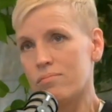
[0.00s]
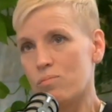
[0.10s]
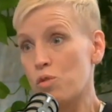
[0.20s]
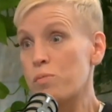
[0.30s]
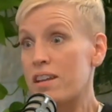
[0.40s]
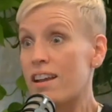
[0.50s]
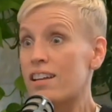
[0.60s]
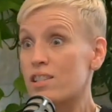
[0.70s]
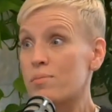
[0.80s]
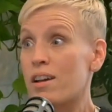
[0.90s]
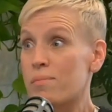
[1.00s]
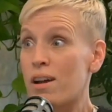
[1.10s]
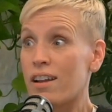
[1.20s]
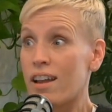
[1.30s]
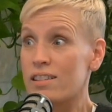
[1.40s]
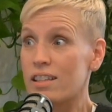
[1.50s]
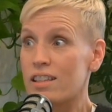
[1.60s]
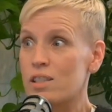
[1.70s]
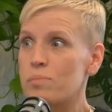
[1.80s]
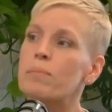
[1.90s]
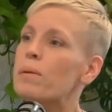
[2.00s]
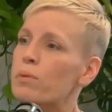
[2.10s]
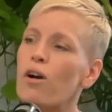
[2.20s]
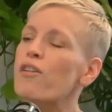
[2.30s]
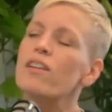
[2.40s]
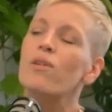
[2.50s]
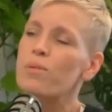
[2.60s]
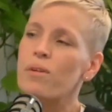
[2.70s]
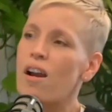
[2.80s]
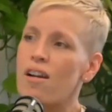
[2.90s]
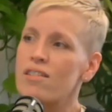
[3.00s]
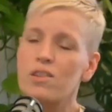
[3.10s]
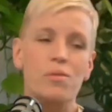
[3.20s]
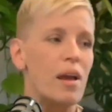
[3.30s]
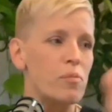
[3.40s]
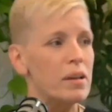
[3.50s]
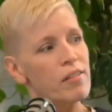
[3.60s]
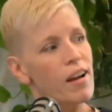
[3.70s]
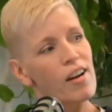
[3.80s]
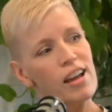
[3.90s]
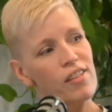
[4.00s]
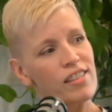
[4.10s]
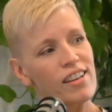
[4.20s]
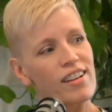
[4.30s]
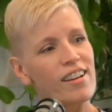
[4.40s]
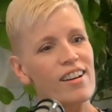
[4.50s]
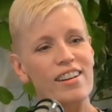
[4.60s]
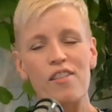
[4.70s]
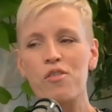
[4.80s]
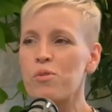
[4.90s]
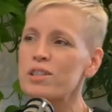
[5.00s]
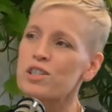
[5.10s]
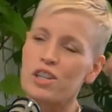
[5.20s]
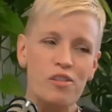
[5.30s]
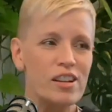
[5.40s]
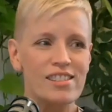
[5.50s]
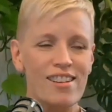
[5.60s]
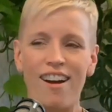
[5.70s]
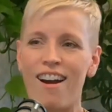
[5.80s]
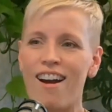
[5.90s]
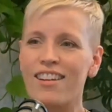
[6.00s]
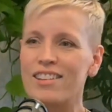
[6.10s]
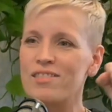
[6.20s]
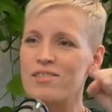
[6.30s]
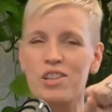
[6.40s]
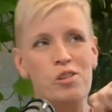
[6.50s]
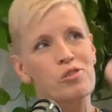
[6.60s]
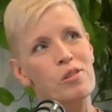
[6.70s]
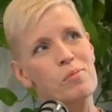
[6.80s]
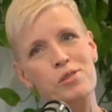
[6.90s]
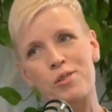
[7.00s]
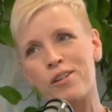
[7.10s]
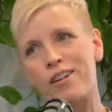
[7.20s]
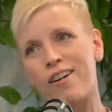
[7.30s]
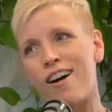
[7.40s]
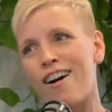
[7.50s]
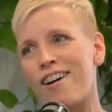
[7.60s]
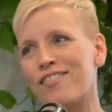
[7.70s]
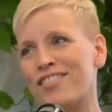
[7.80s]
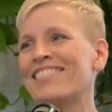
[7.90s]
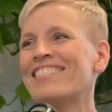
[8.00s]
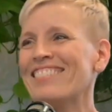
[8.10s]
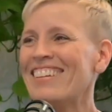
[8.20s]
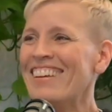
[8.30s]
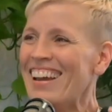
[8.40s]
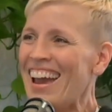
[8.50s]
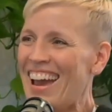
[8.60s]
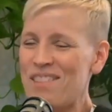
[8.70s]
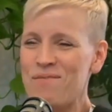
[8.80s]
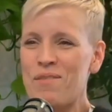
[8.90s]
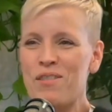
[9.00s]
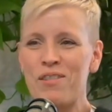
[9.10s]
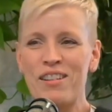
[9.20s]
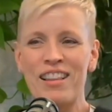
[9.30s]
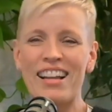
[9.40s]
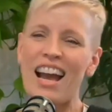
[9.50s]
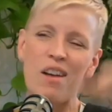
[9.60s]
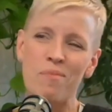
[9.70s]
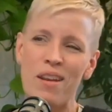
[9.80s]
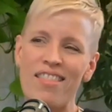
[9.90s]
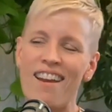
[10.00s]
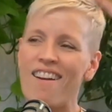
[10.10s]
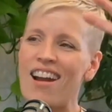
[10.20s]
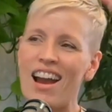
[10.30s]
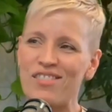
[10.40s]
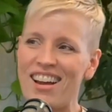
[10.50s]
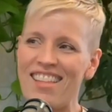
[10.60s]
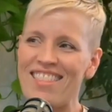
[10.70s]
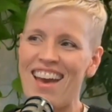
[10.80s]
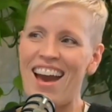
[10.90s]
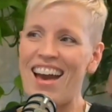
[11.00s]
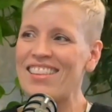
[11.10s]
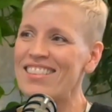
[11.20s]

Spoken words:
we're being asked to be on podcasts like this, but people already know who we are. So we have a big crowd out there, and everyone's cheering us on, and streamers are going off, and people are like, I've been there, I've done that.